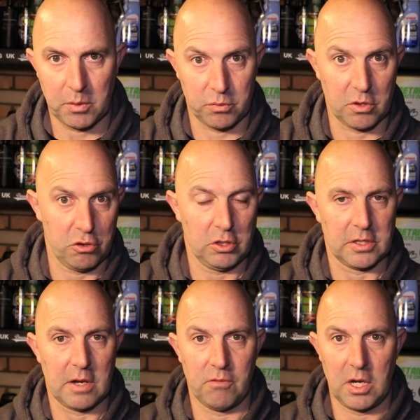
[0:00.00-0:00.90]
which I should have
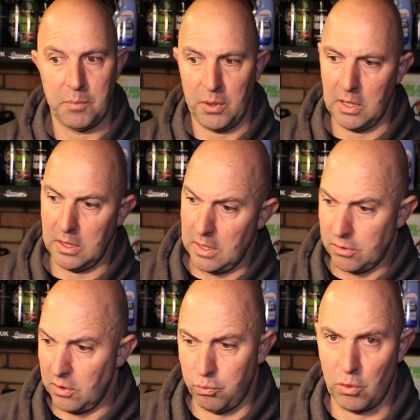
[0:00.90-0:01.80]
done really, but it
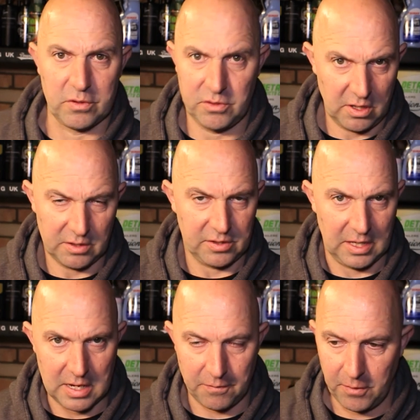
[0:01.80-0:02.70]
just wasn't dirty
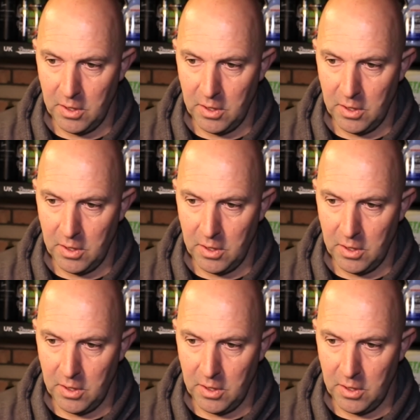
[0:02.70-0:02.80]
enough.